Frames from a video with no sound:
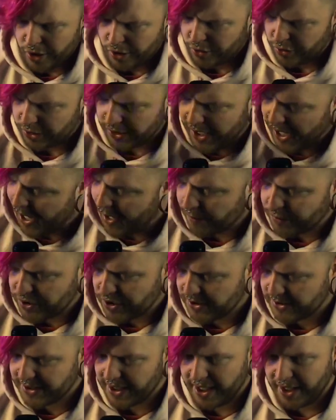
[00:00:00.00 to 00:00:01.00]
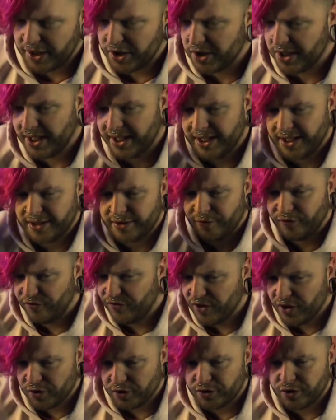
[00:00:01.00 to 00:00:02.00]
captions on it. You got to get the
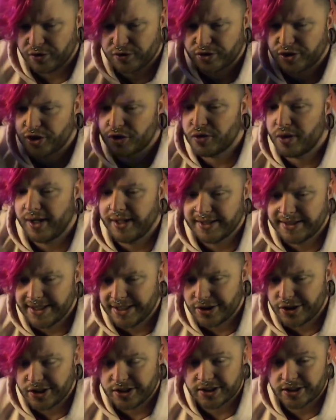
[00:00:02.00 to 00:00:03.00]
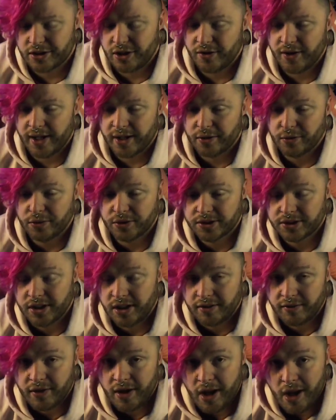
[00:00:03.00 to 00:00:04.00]
filters, the transitions, and all that cool stuff.